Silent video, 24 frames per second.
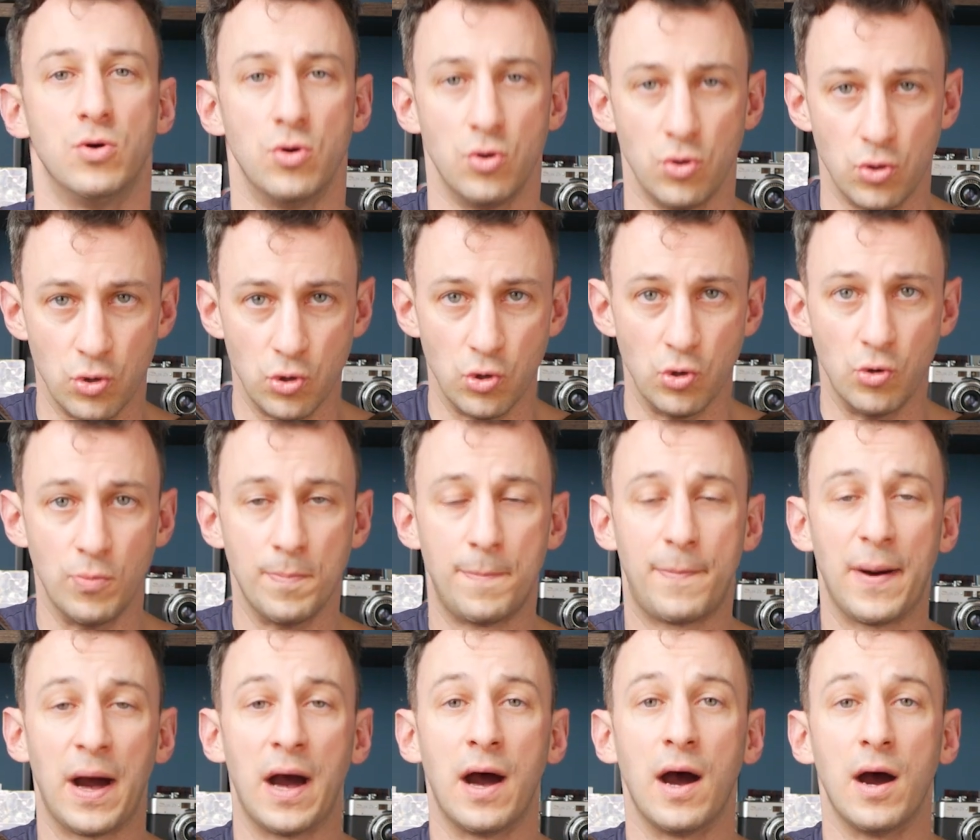
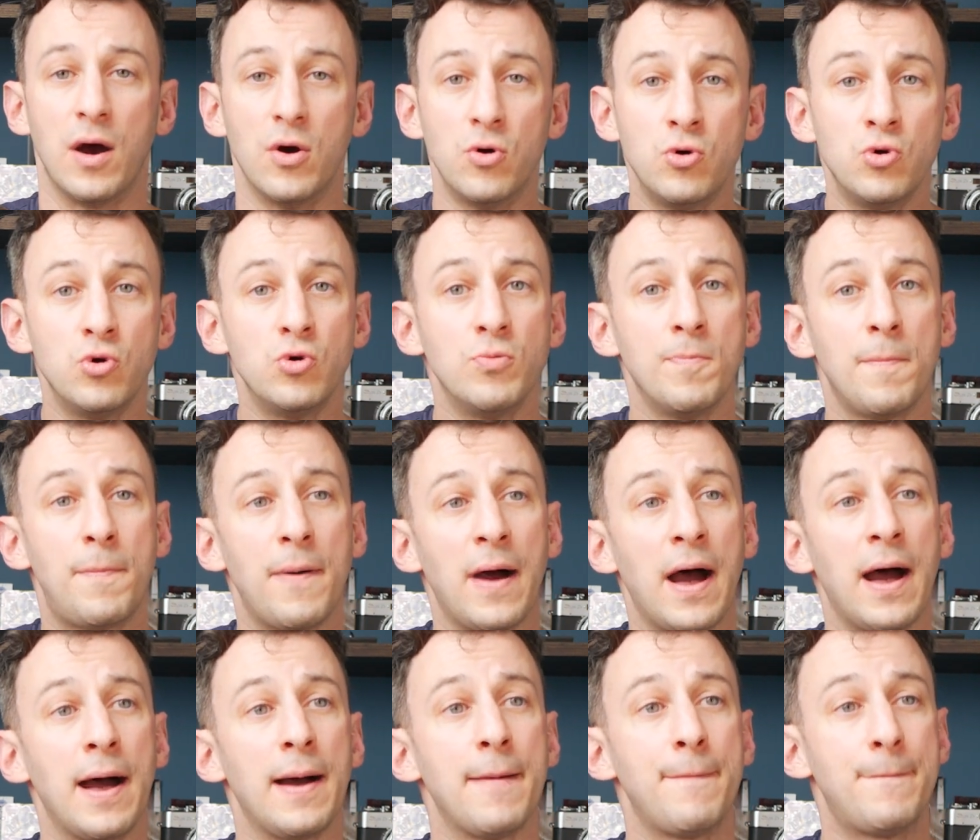Oompa,
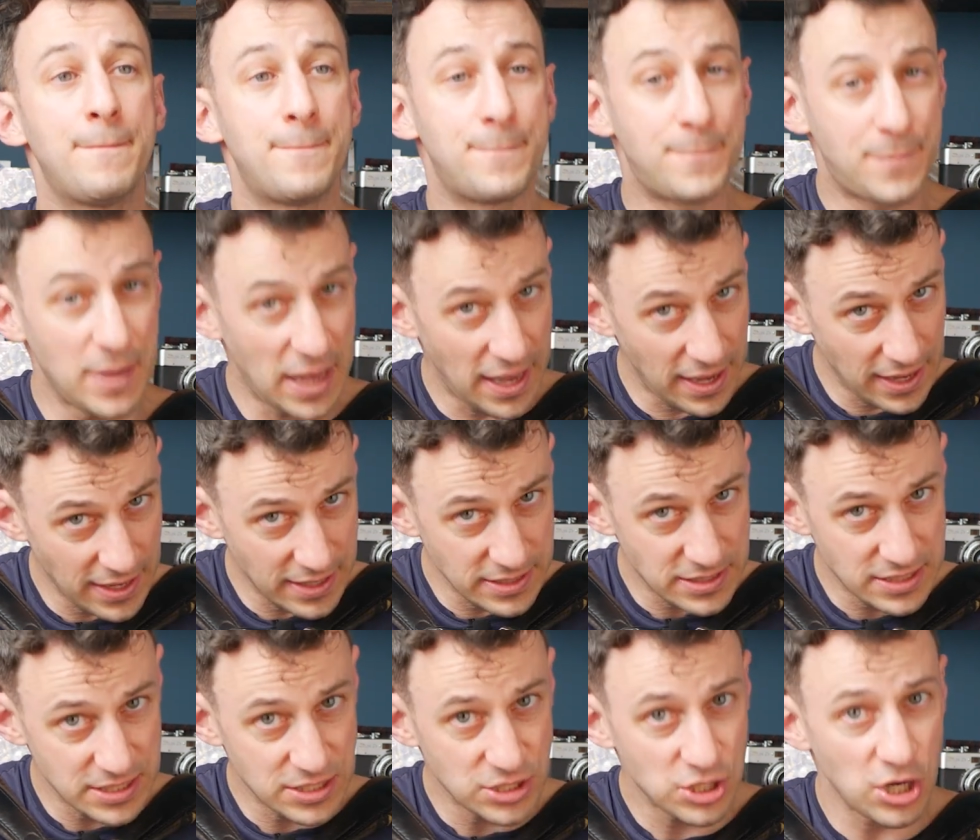oompa,
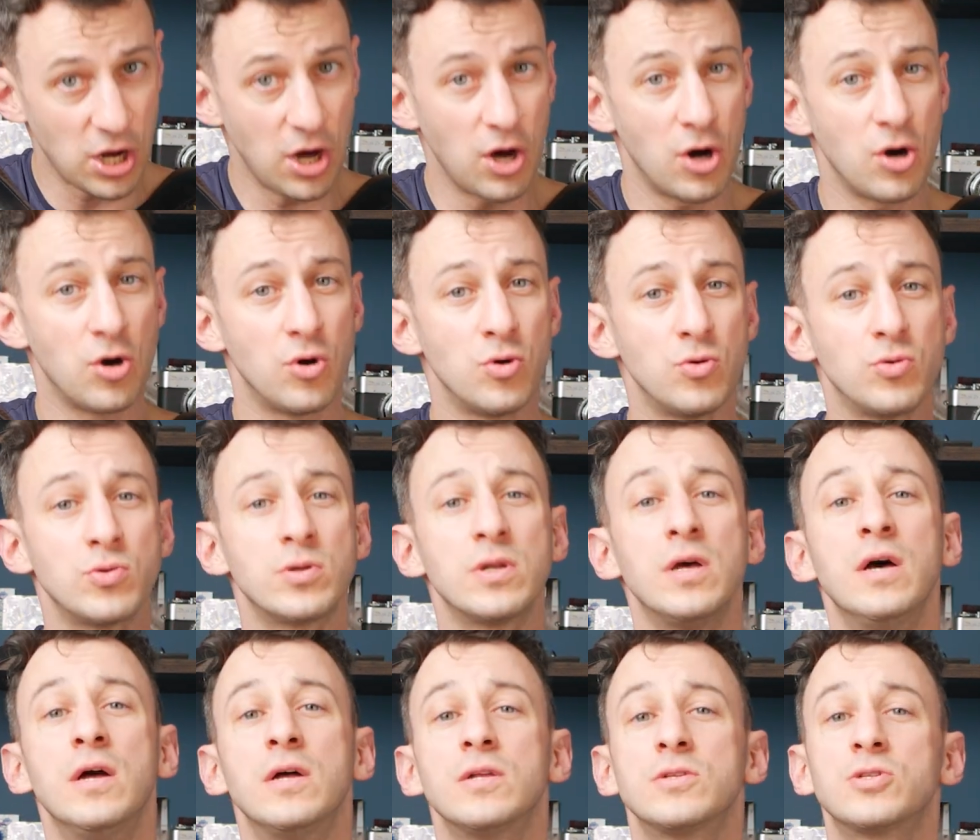bass
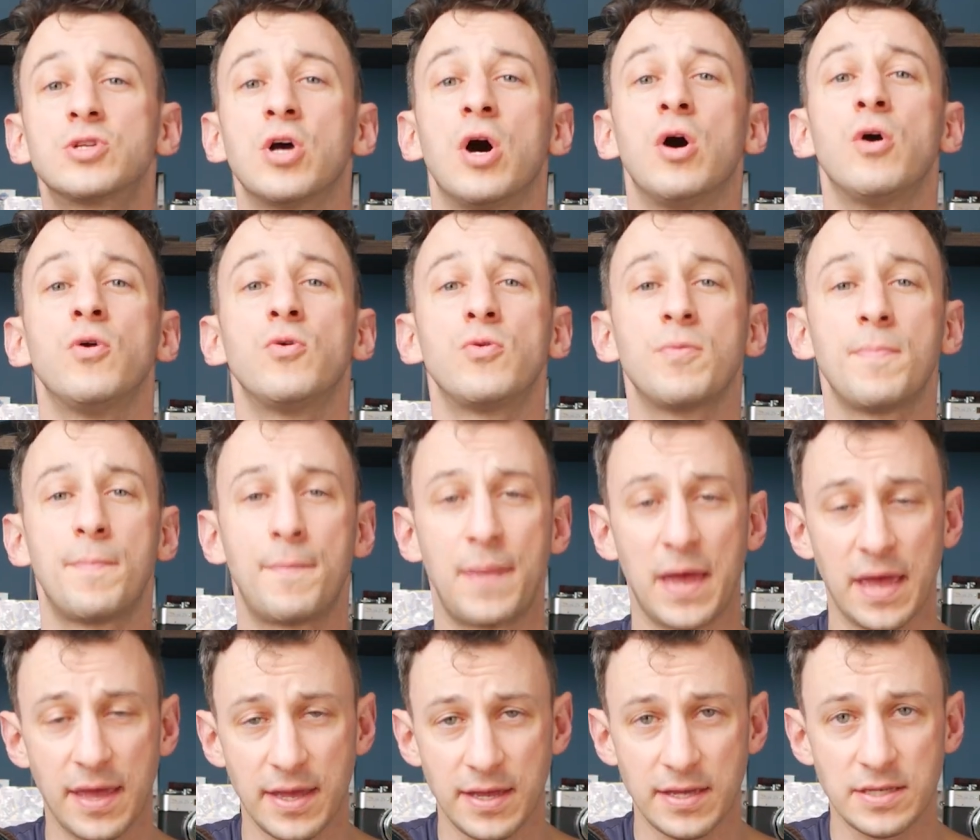tone, tone,
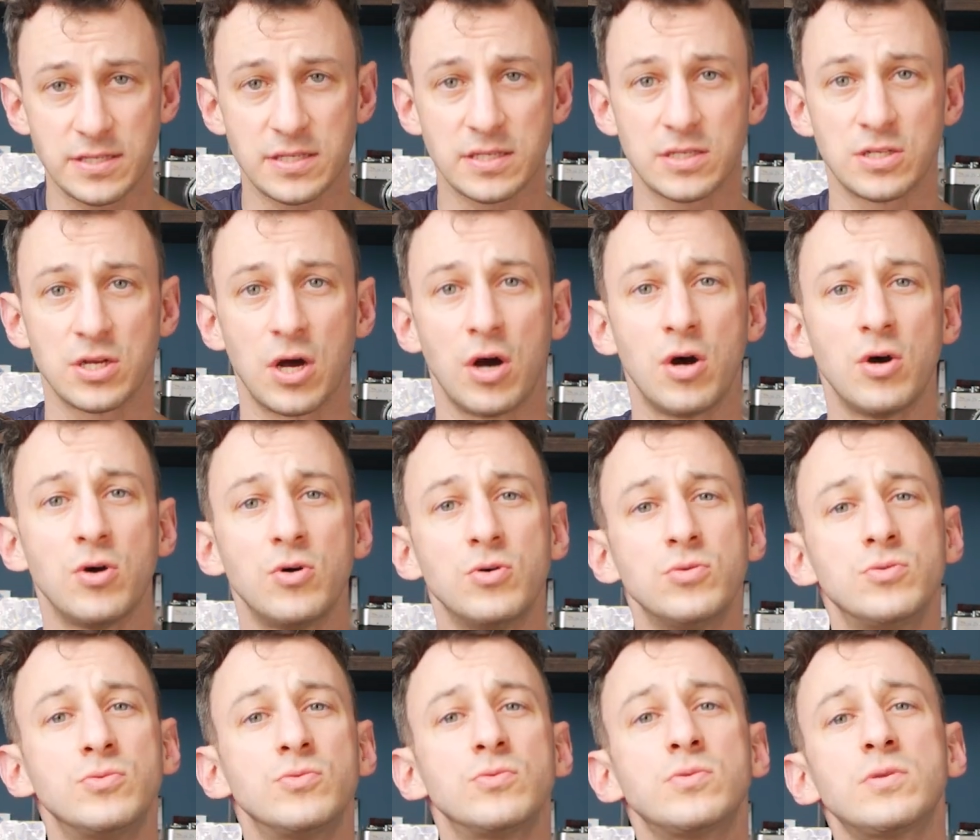bass
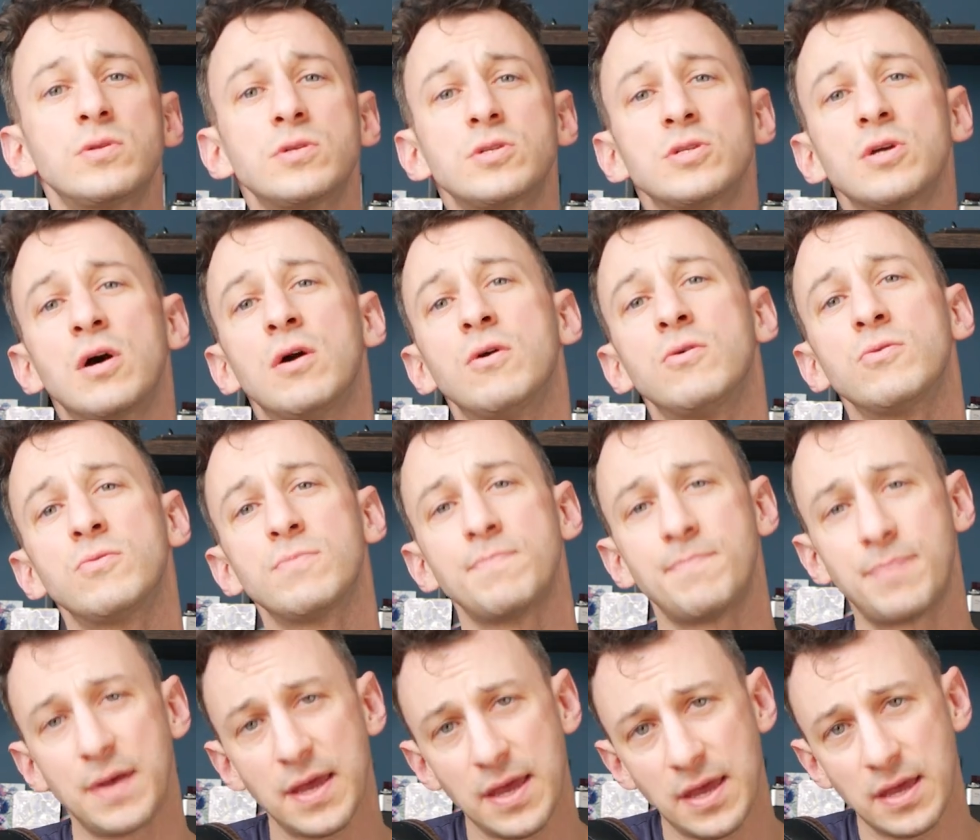tone, tone,
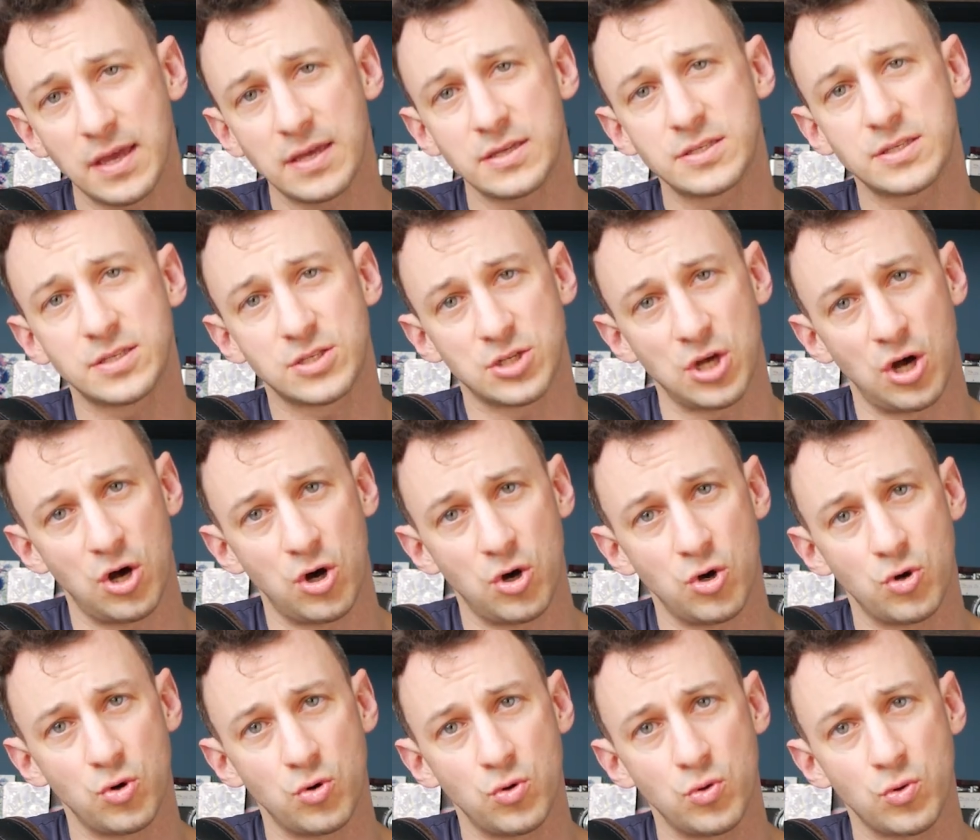bass
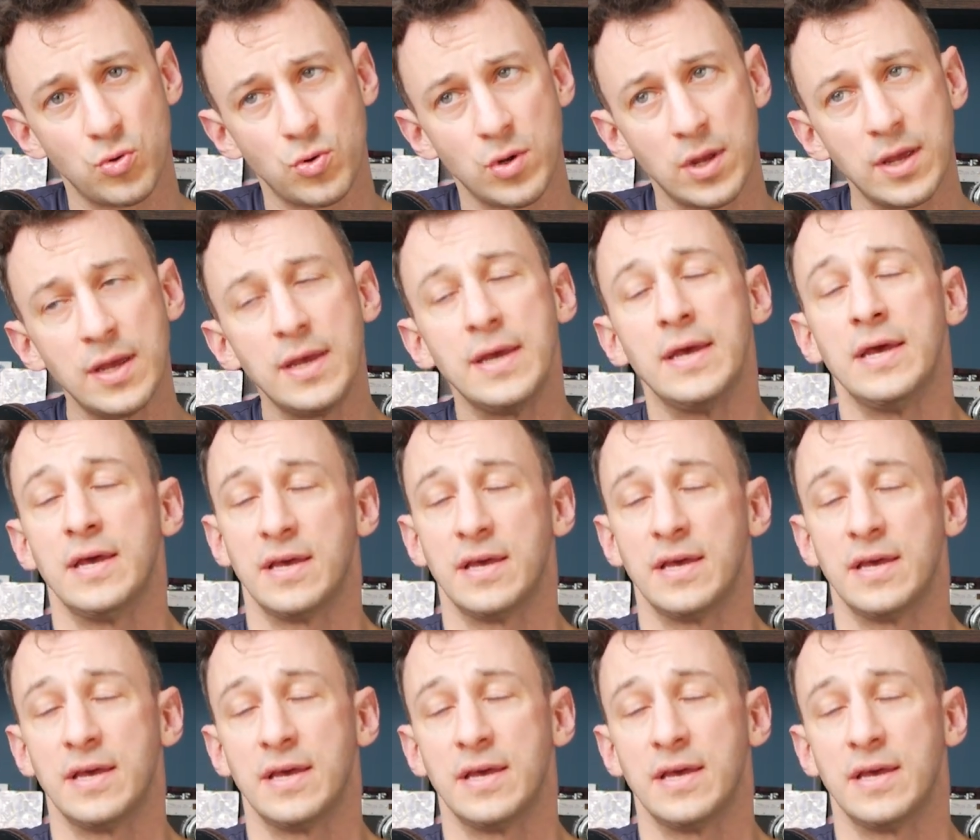tone.